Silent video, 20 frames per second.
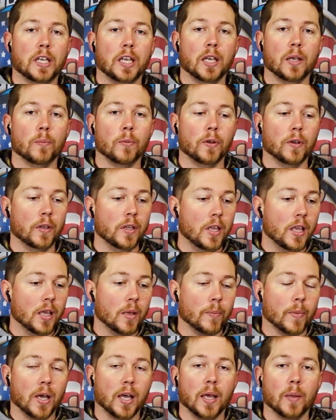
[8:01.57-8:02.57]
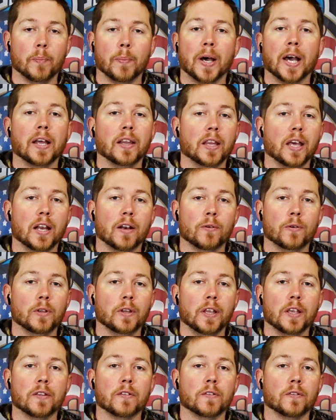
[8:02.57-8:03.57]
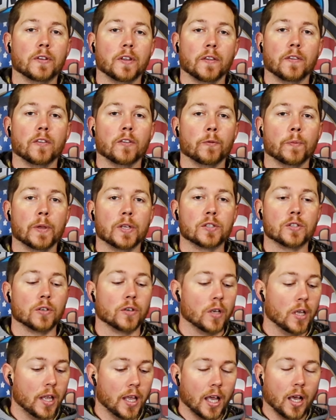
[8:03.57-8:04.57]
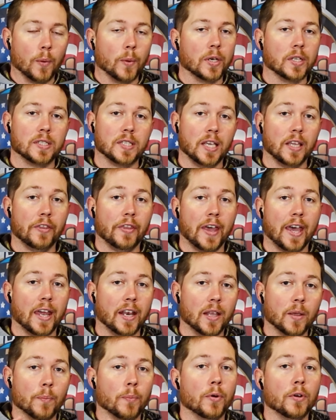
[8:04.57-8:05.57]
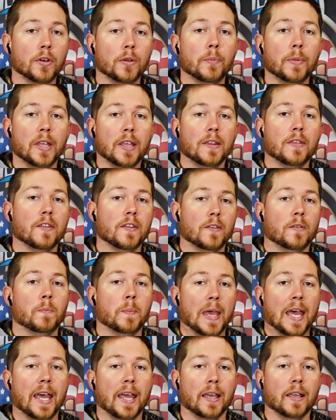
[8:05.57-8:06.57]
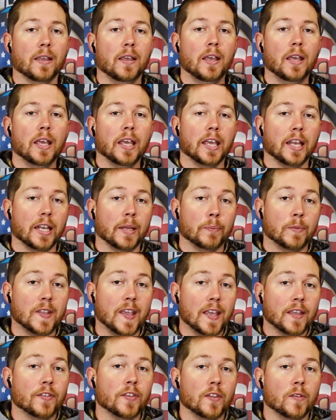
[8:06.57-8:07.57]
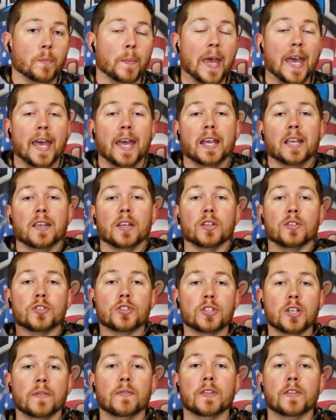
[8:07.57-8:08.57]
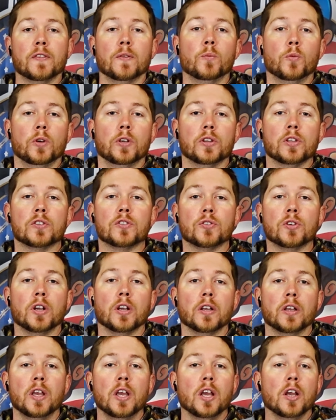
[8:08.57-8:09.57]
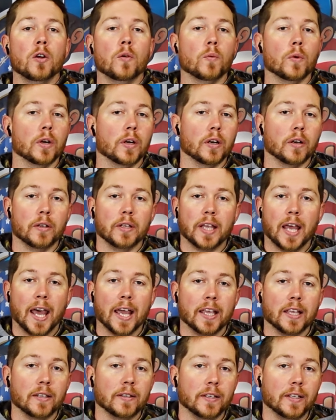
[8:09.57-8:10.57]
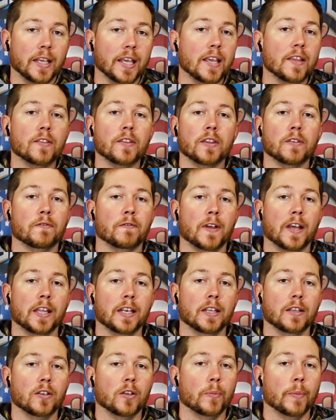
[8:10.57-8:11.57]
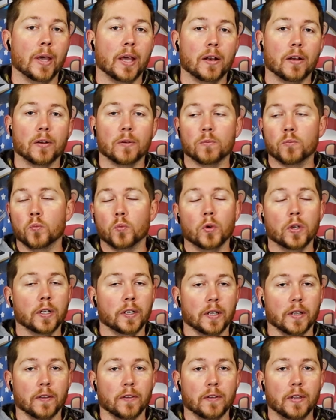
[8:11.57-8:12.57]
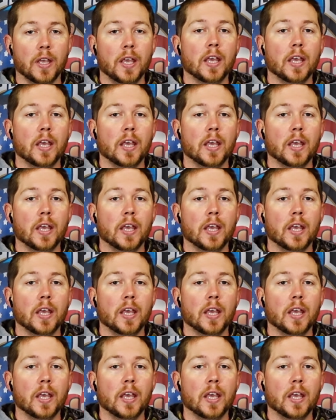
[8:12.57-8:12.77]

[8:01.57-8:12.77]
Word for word: camera, my bilateral laser distance measure. I wanna take that and put them in this bag and take this bag and shove it somewhere in the truck where I can easily find it no matter what it is.